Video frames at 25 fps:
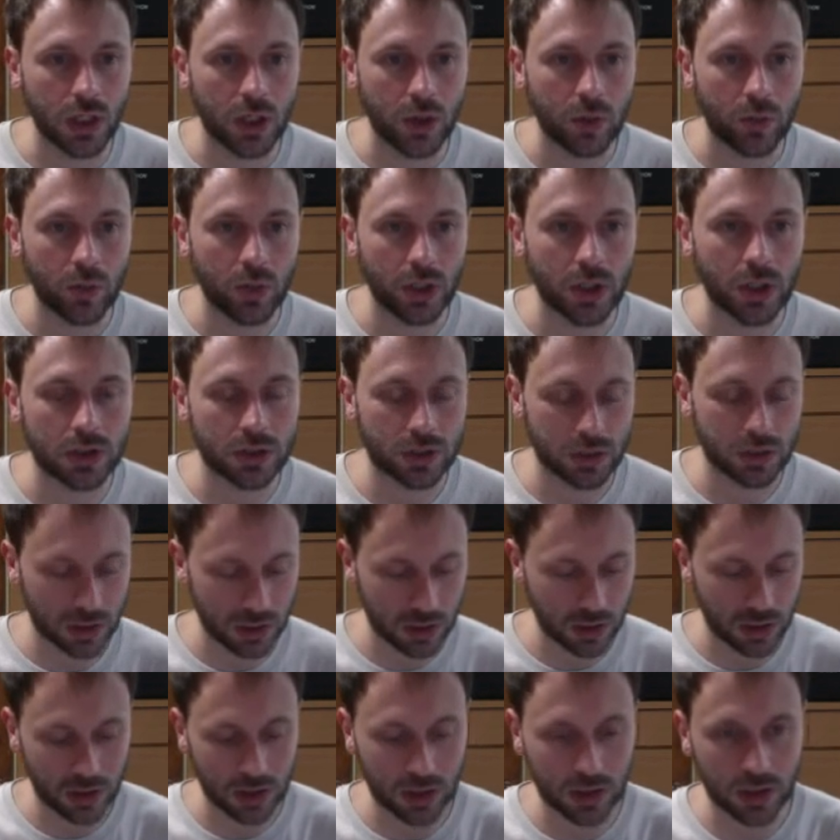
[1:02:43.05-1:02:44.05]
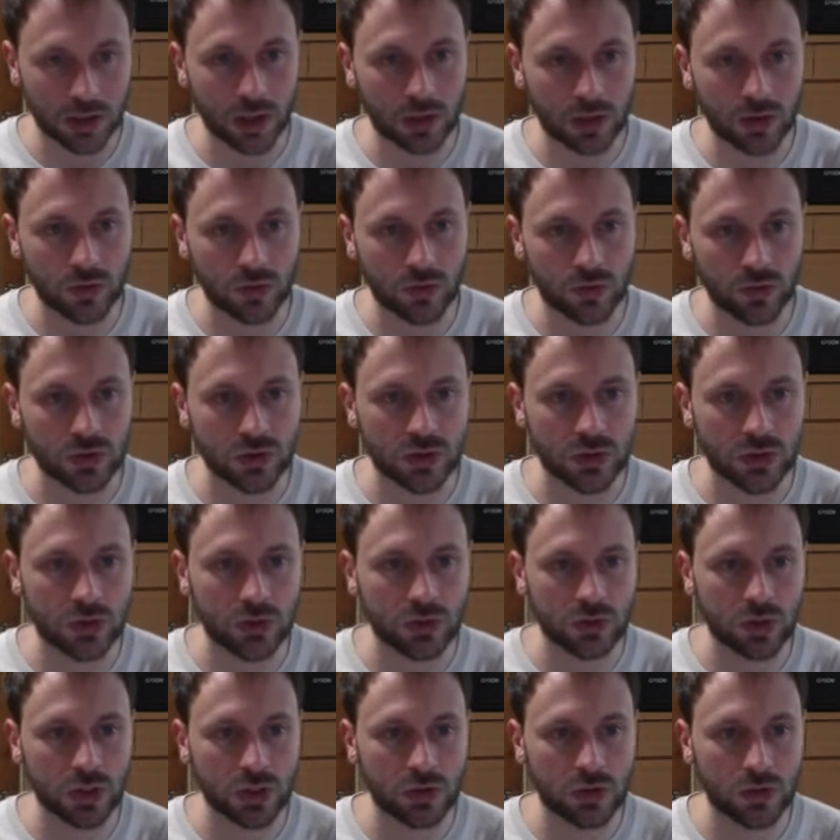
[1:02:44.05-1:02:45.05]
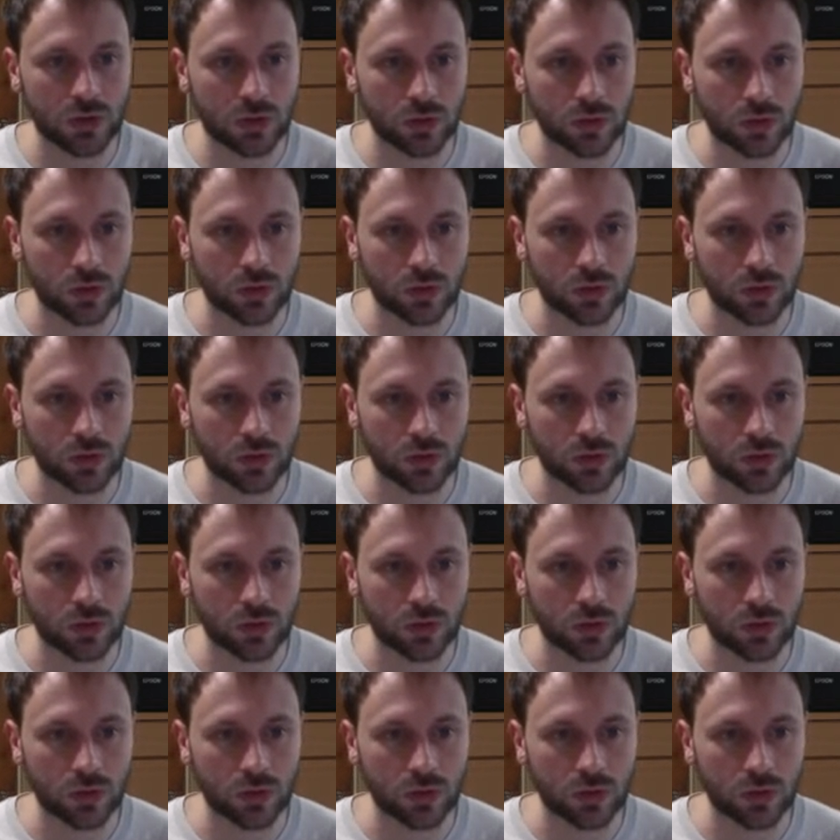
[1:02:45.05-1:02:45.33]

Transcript: but kind of concentrate on